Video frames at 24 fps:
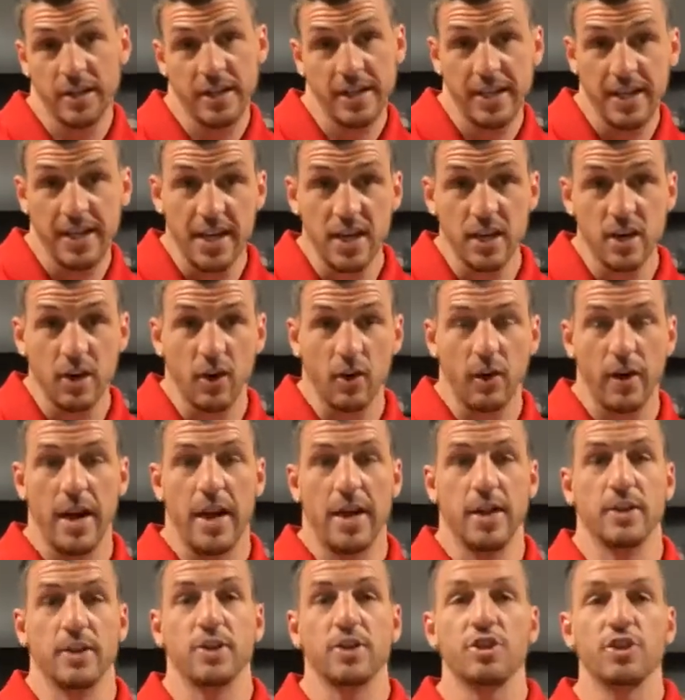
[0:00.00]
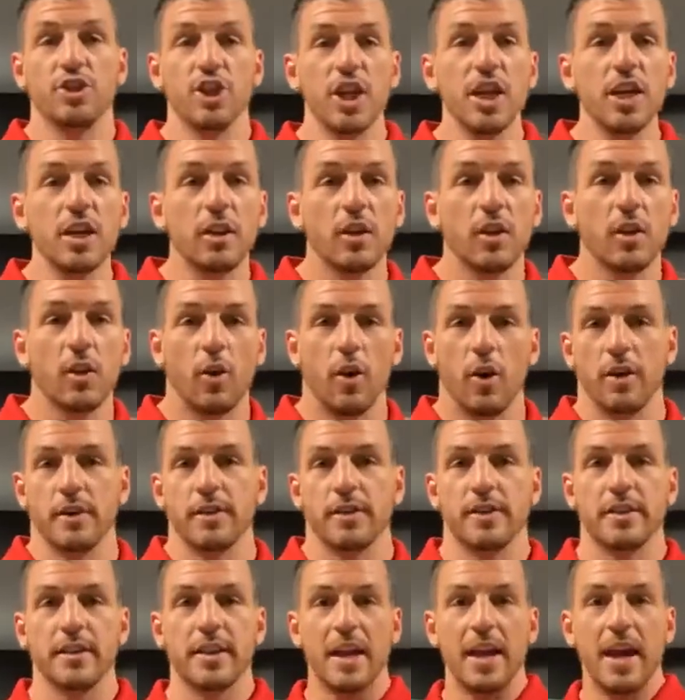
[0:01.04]
keto and she
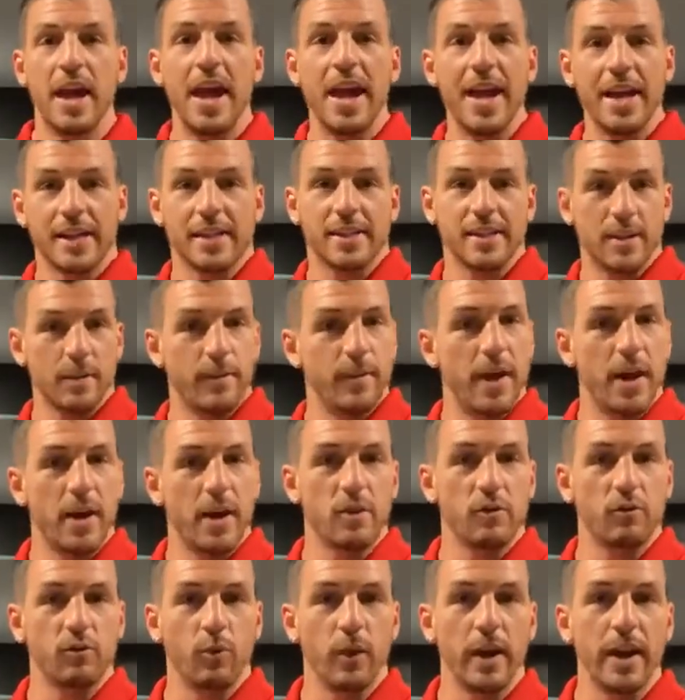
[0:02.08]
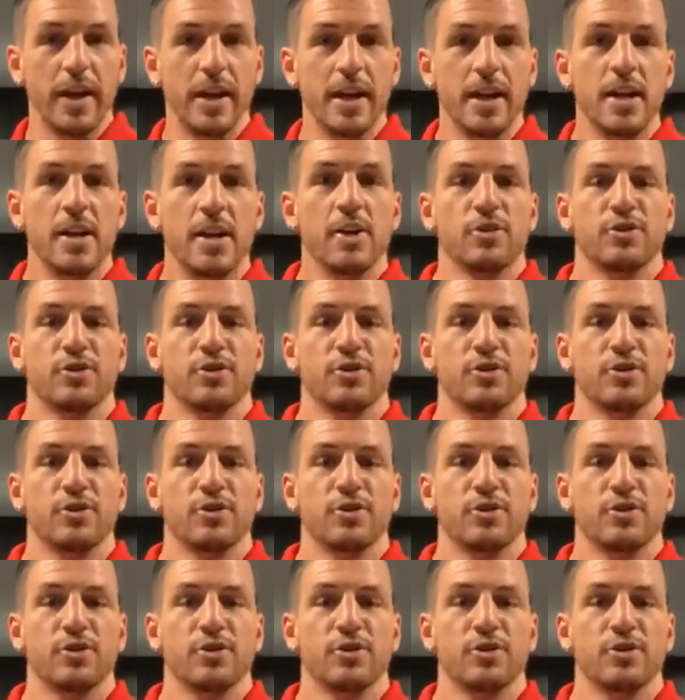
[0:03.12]
lost X amount of weight,